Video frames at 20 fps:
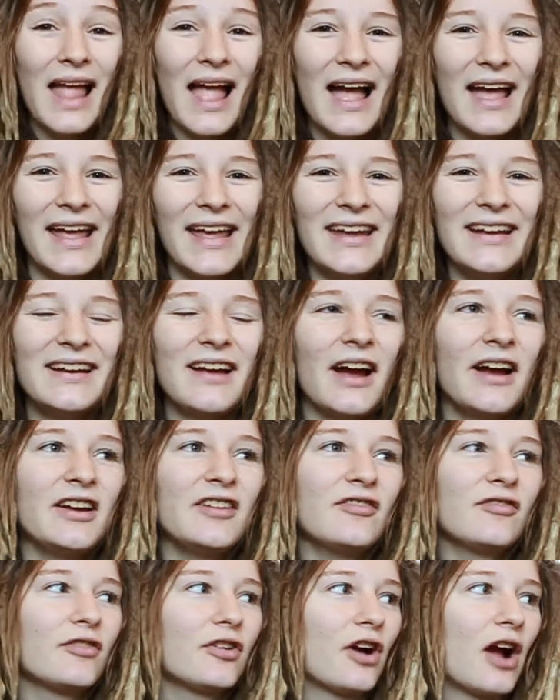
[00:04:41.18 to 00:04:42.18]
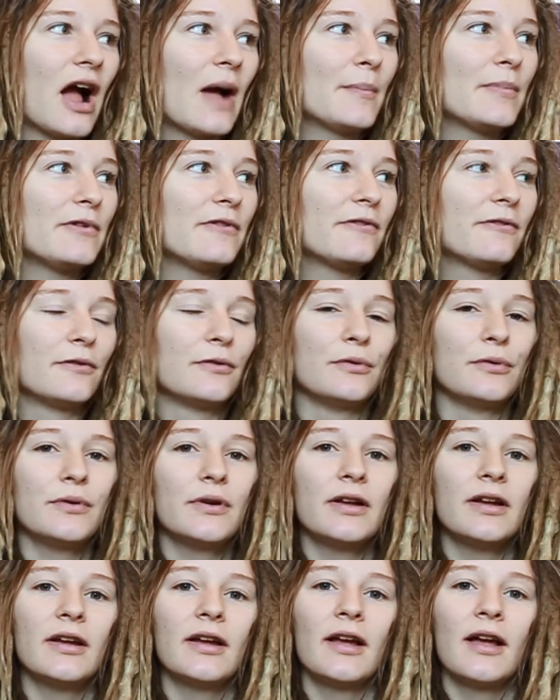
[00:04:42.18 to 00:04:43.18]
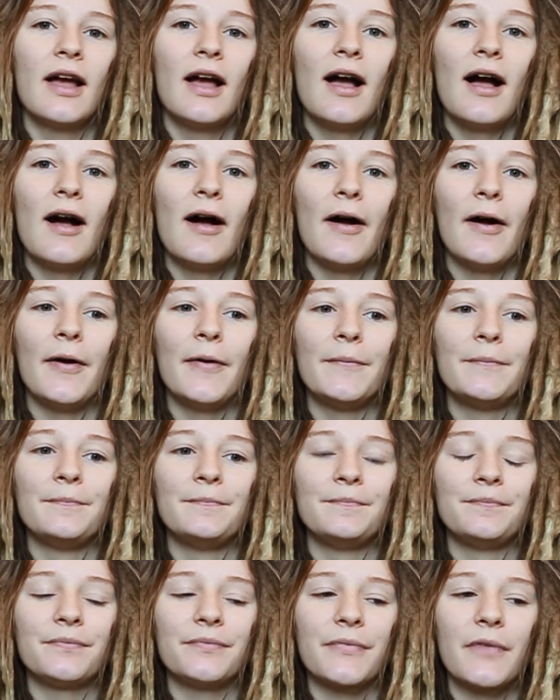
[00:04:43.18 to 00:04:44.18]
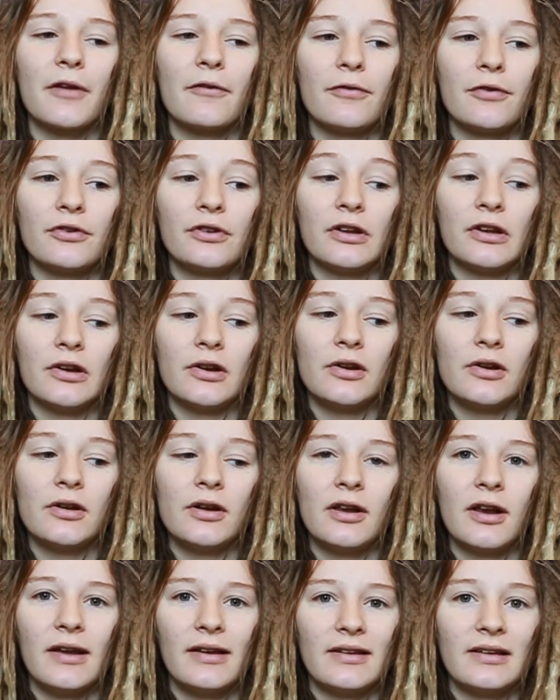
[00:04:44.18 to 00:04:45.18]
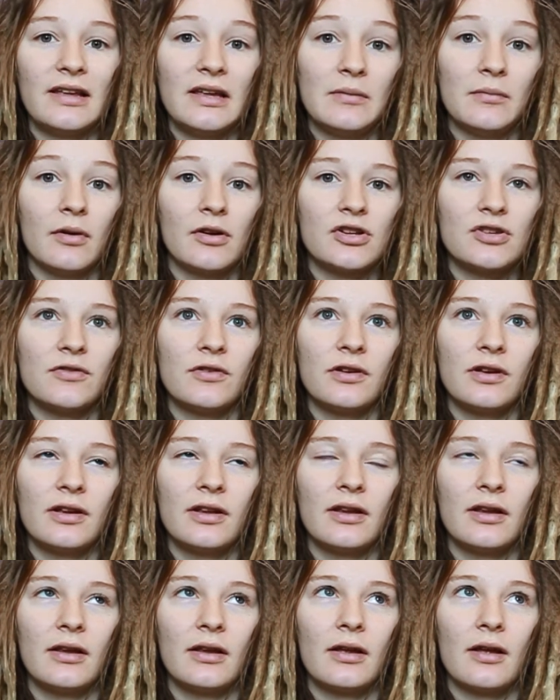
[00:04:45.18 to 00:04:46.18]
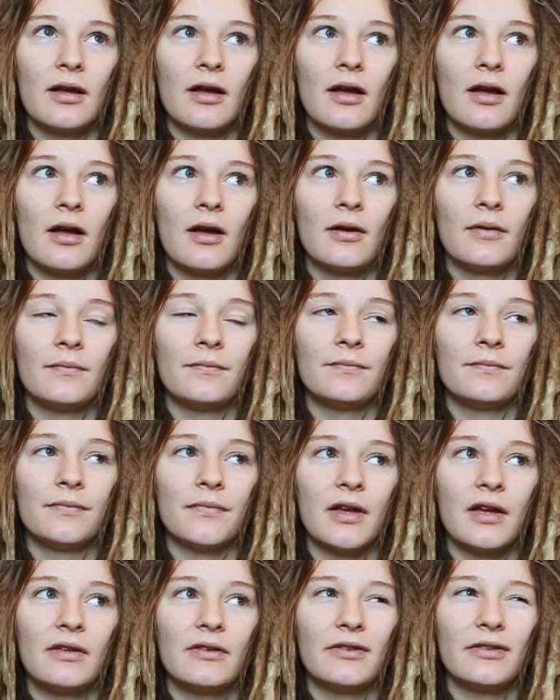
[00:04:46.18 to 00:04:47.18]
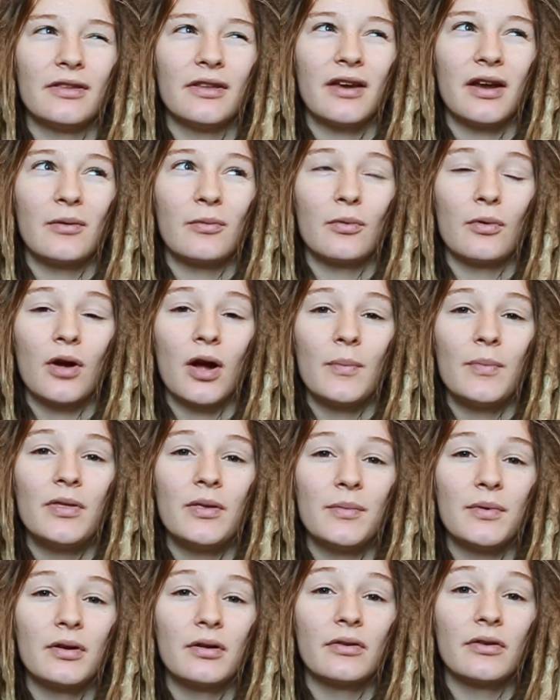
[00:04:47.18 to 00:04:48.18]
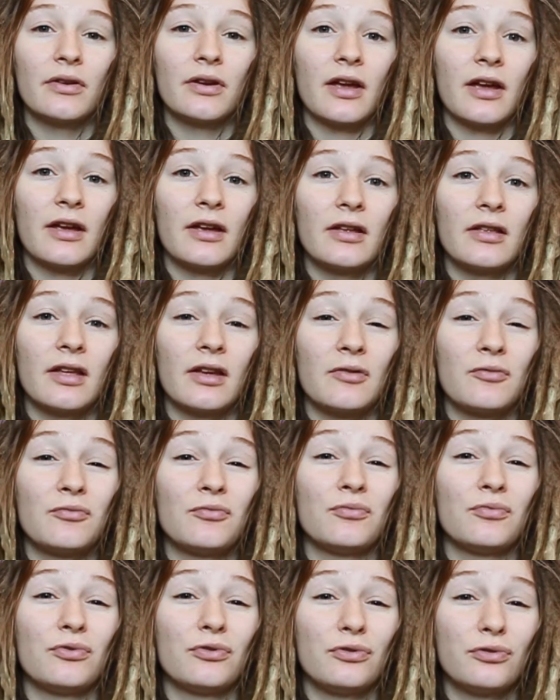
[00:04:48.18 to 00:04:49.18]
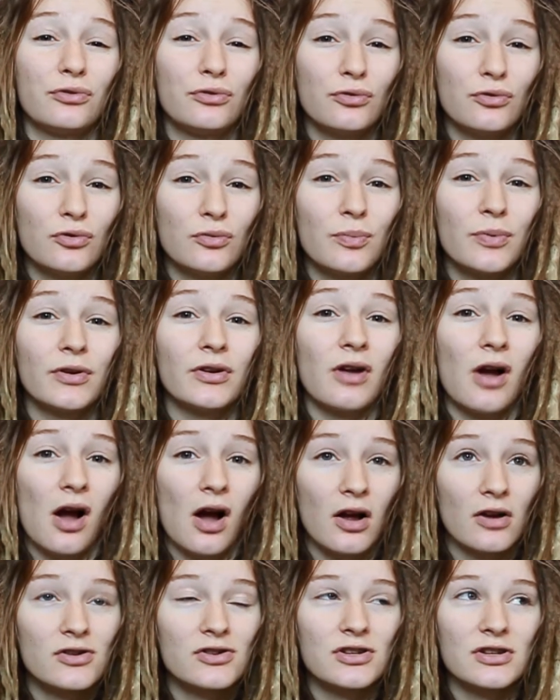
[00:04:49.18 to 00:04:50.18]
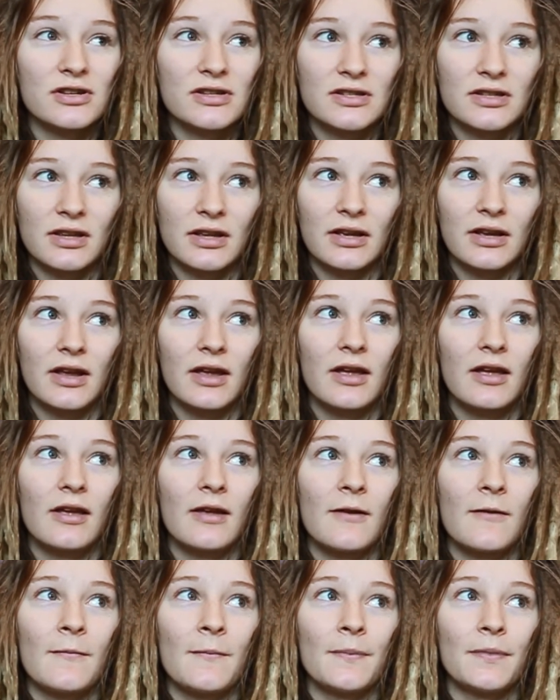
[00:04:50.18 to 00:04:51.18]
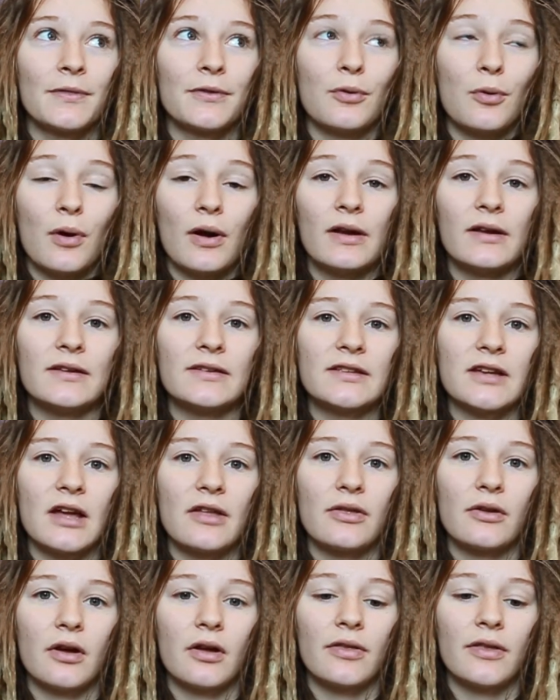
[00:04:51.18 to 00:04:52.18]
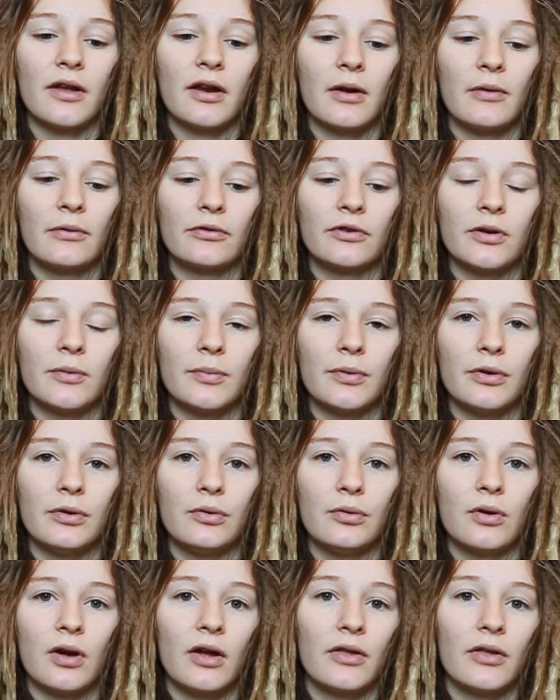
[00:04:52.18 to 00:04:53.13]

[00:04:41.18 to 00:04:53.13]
I ate kind of crappy food for dinner, and I didn't eat much of it. And then I woke up in the middle of the night like super nauseous, like twice. I thought that I was gonna puke.